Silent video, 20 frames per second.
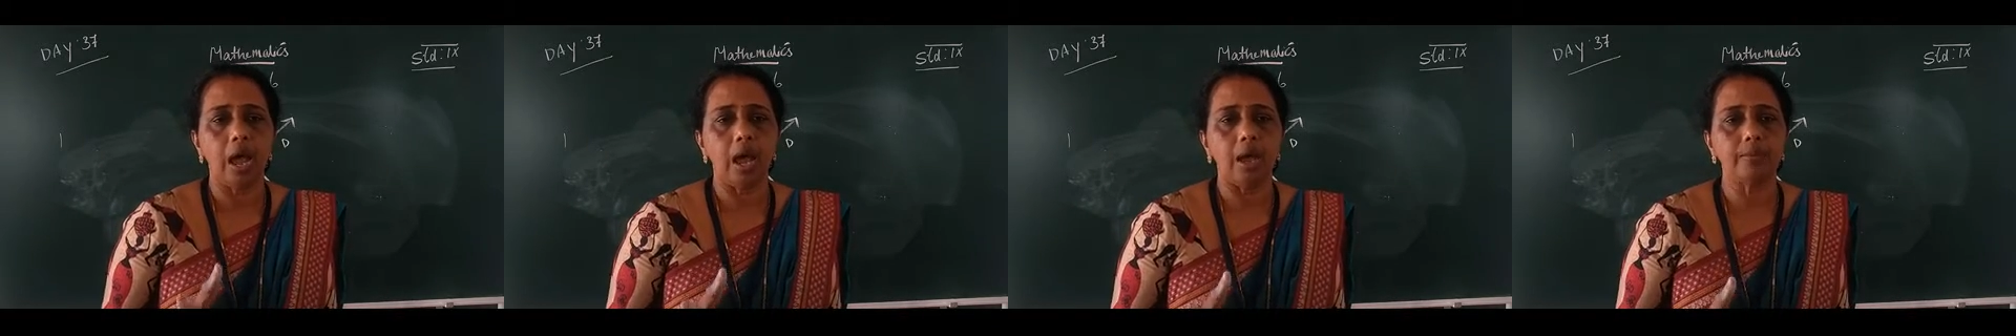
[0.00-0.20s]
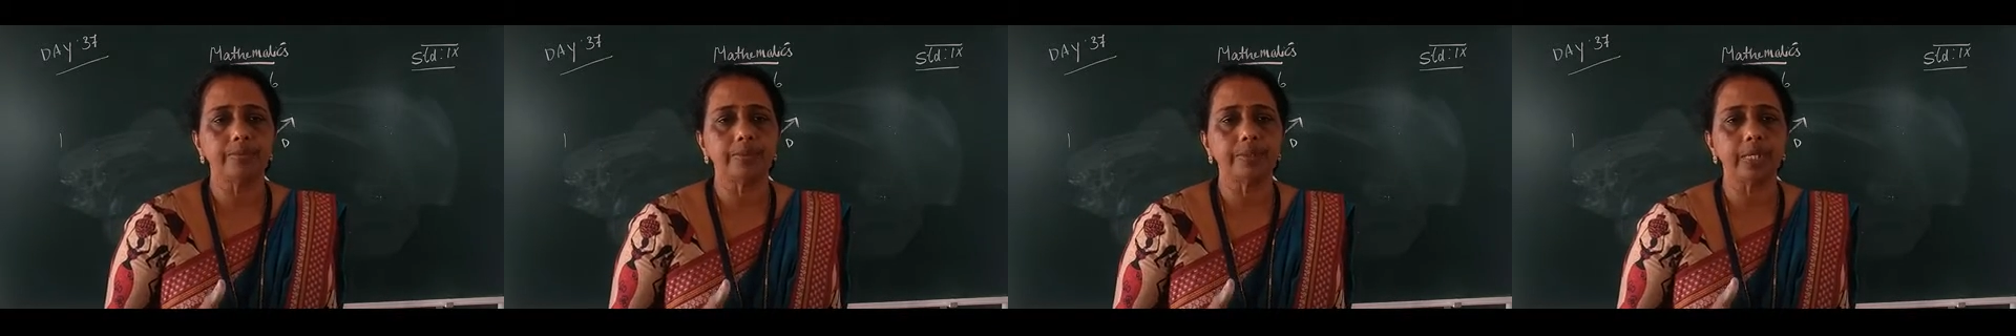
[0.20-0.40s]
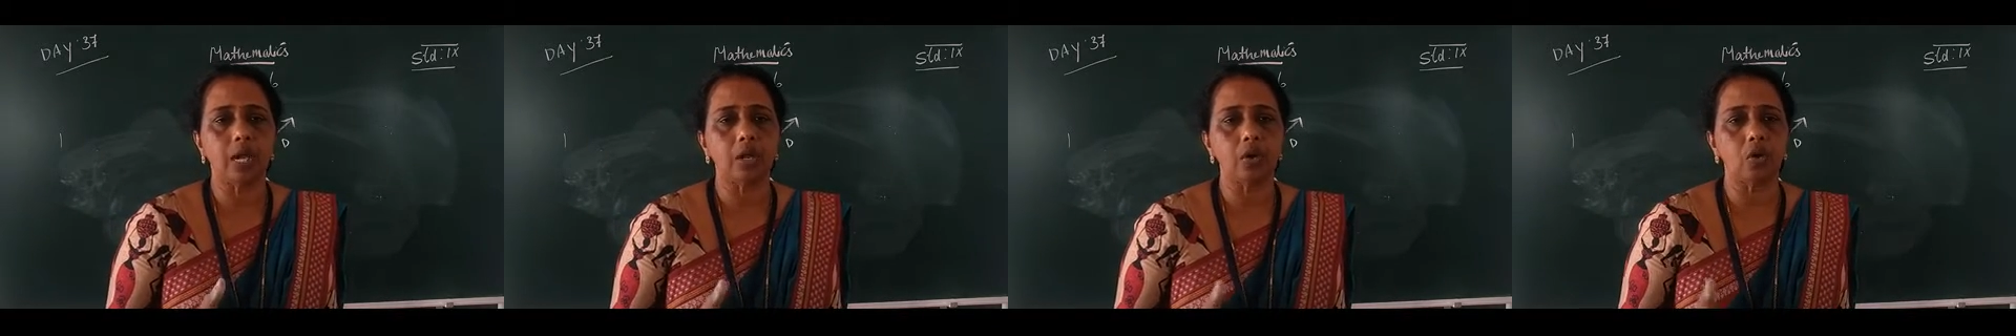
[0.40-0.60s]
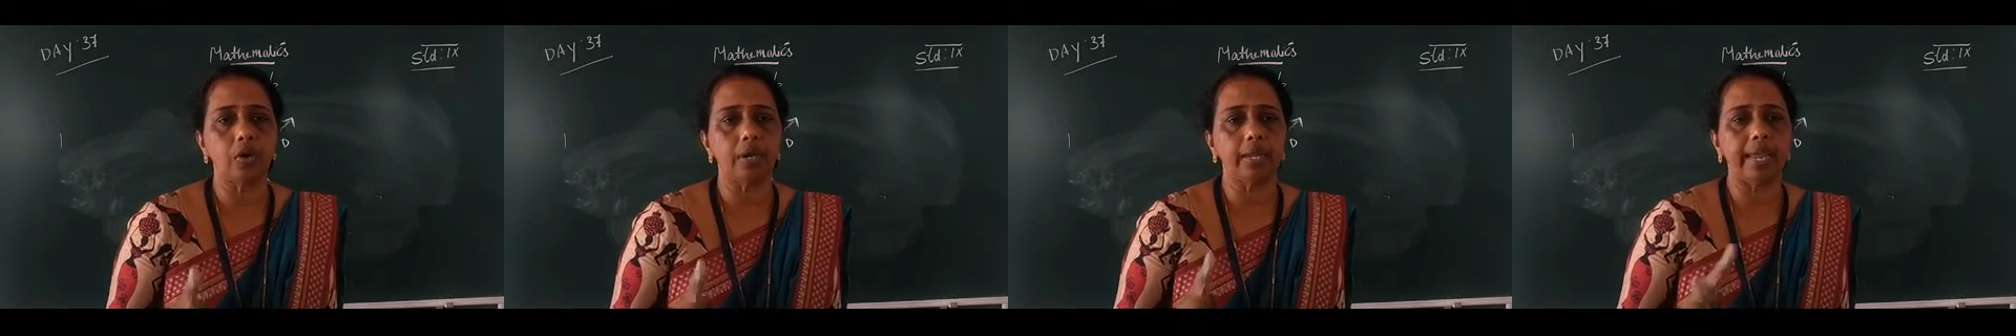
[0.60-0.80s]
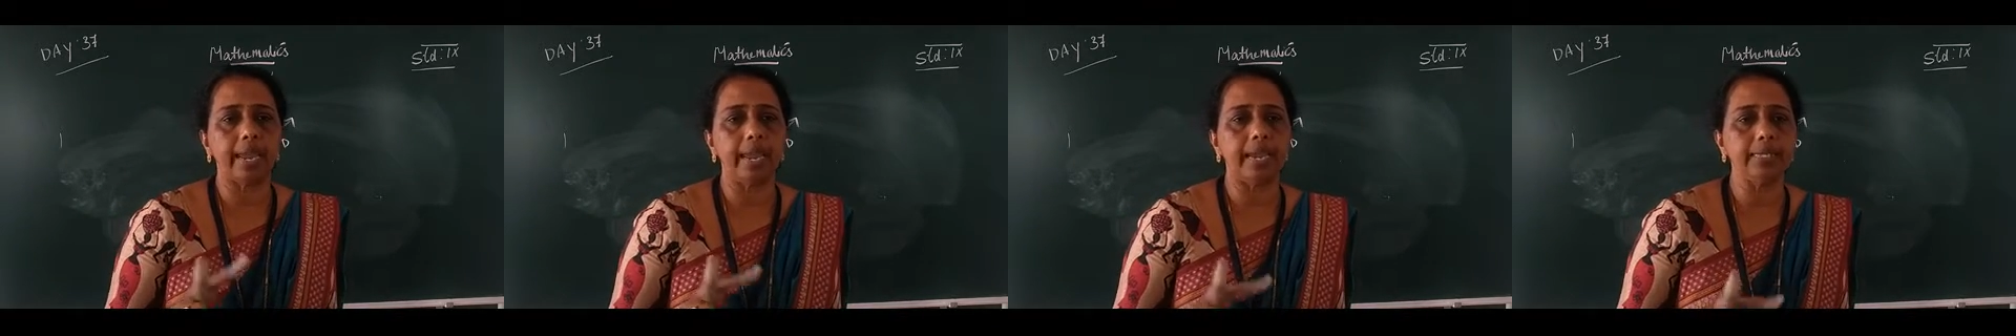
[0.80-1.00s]
arms are
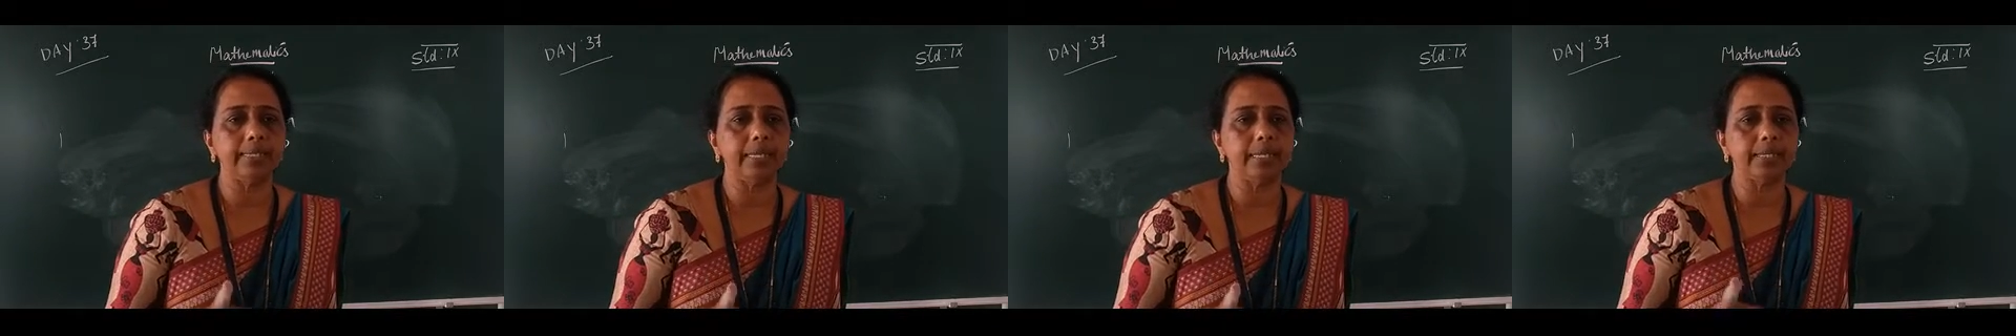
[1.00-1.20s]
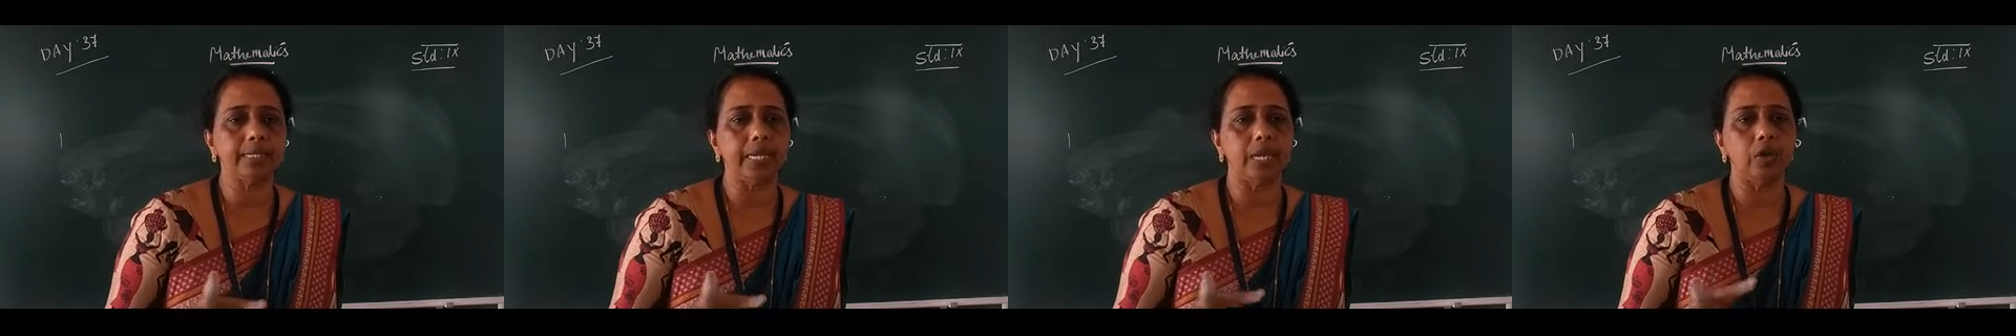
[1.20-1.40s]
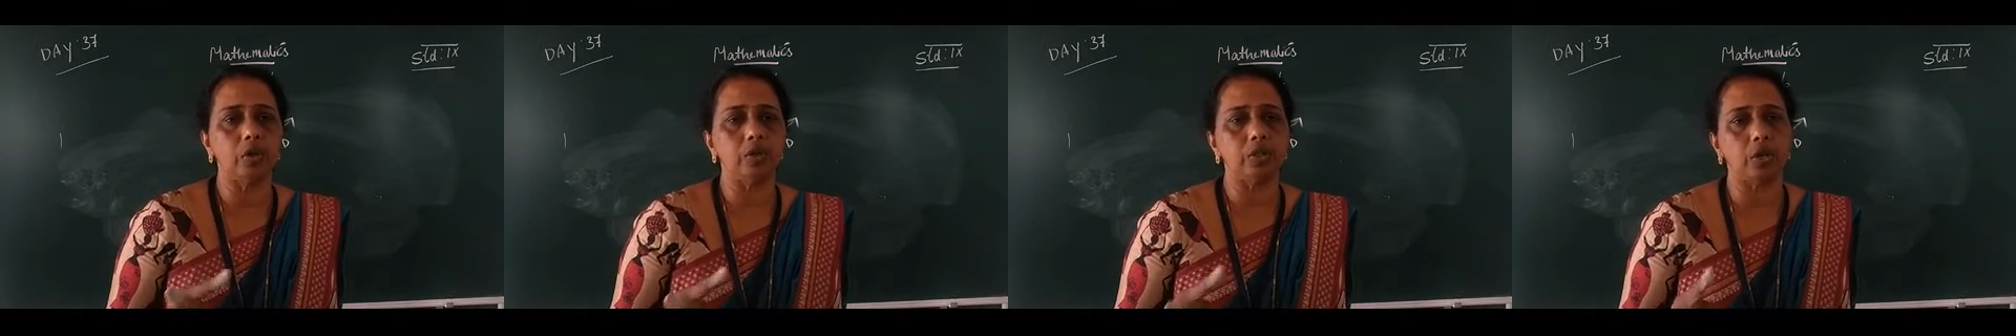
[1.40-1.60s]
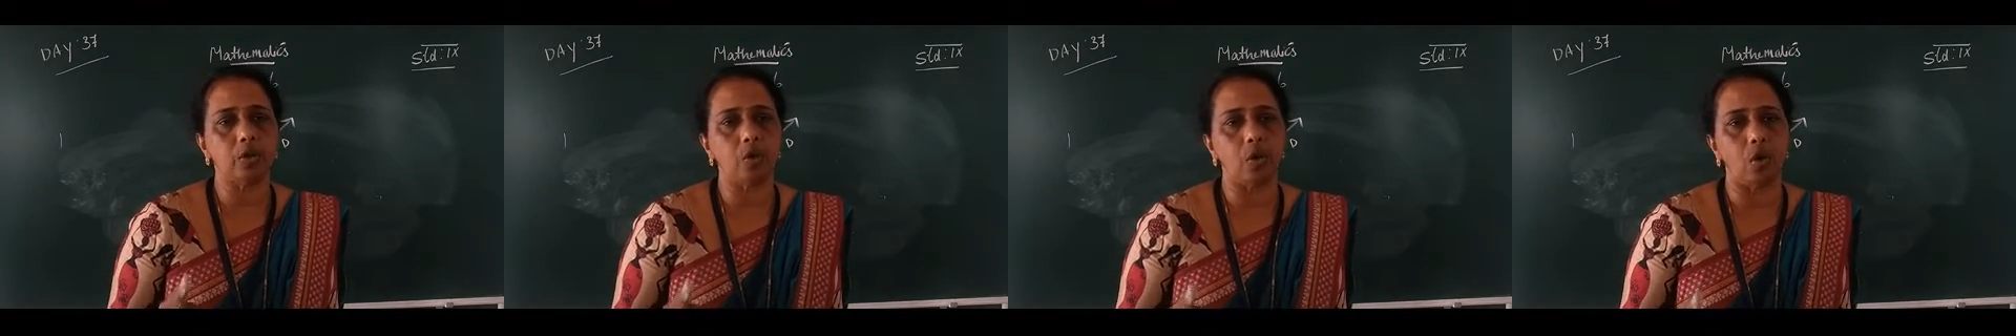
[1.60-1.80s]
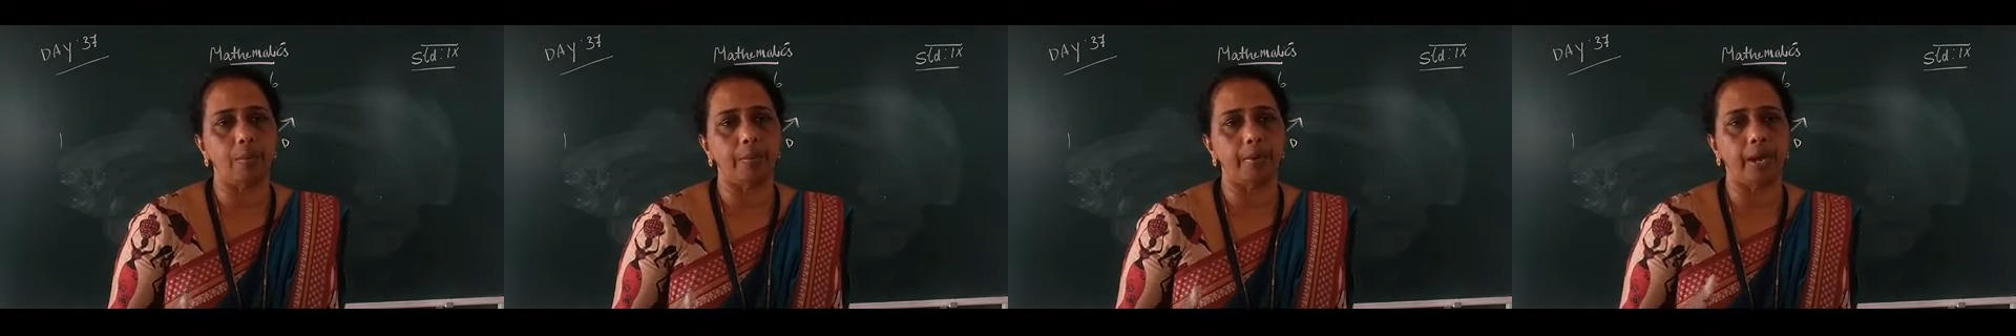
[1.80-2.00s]
on either side of
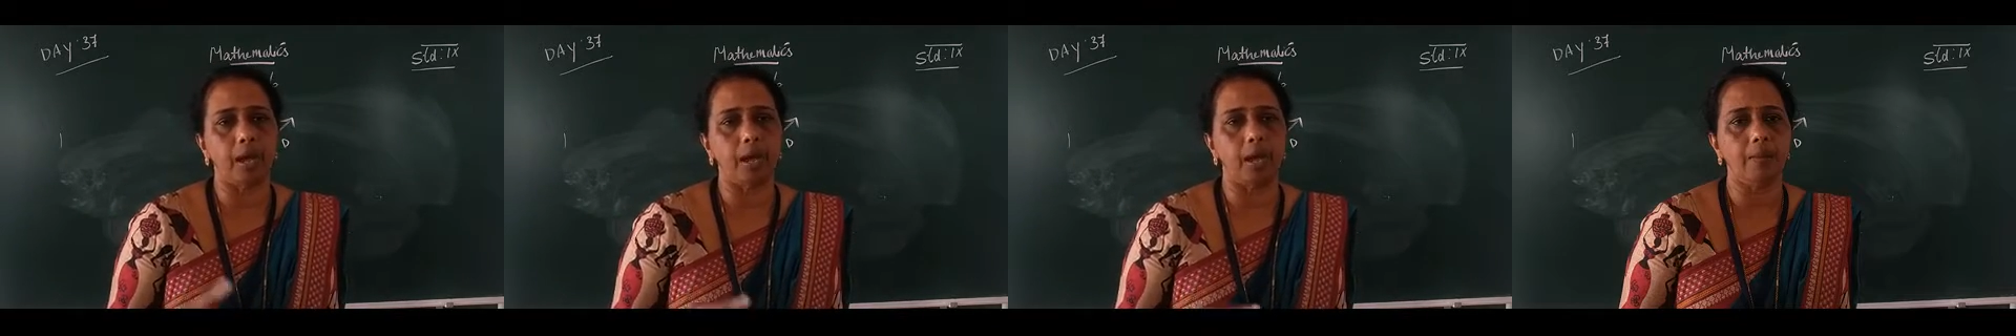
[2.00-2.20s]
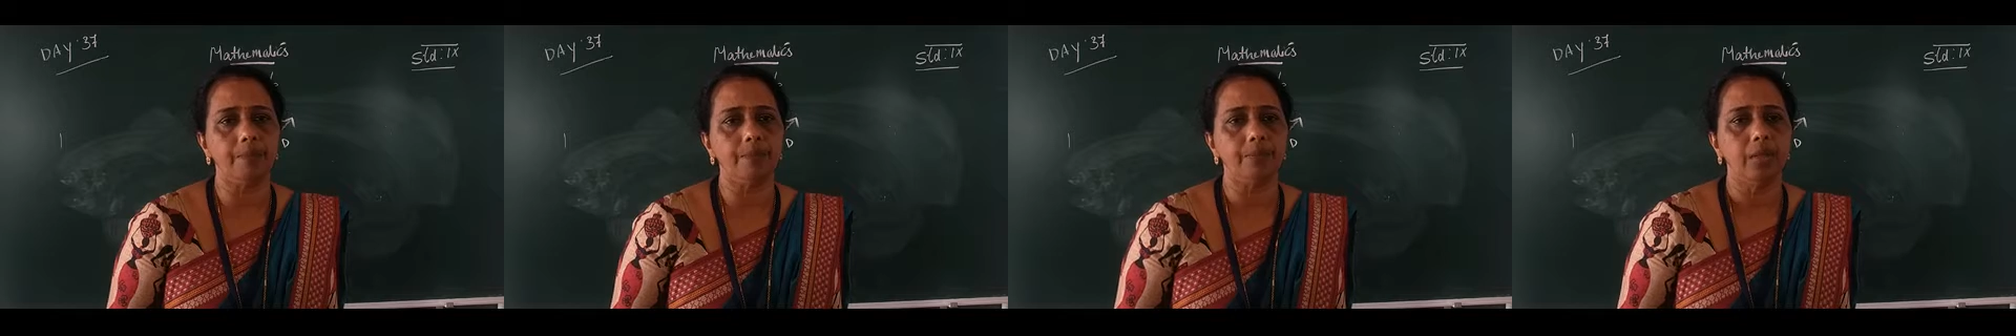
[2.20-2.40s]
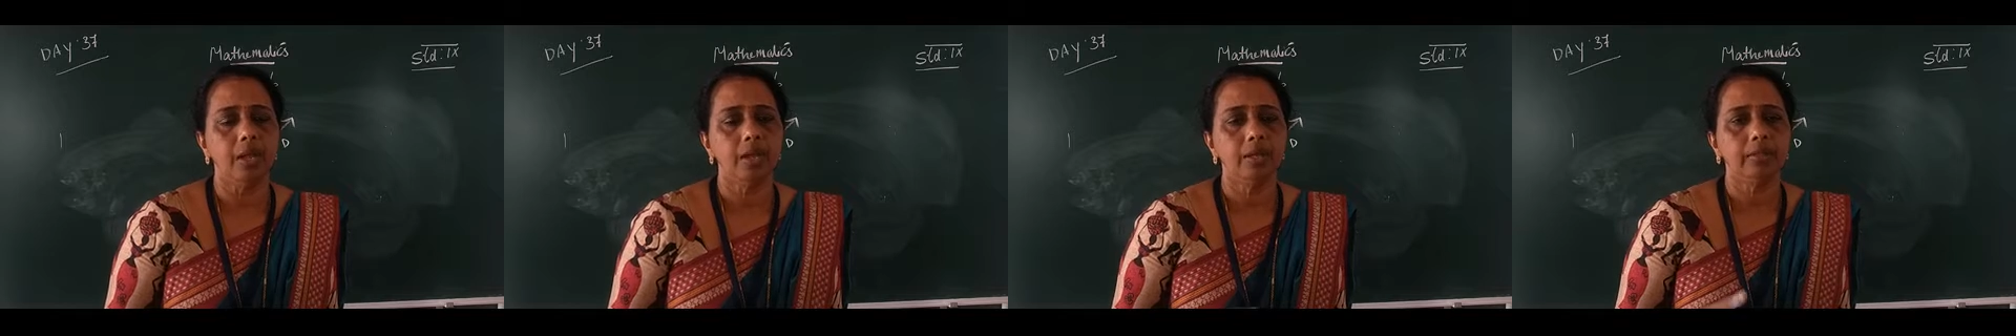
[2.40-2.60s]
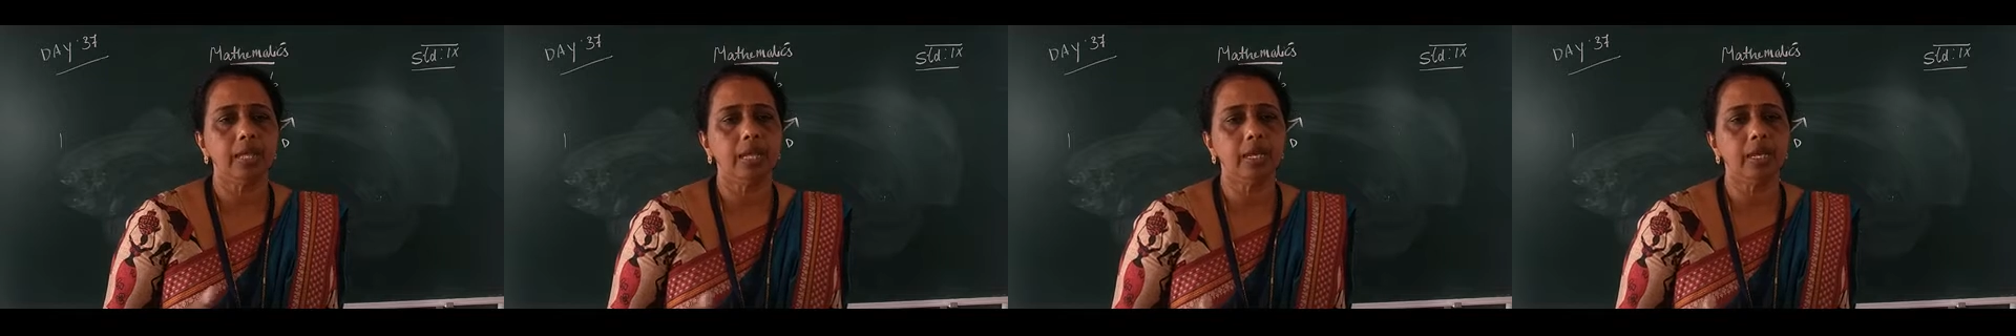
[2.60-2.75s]
the common arm.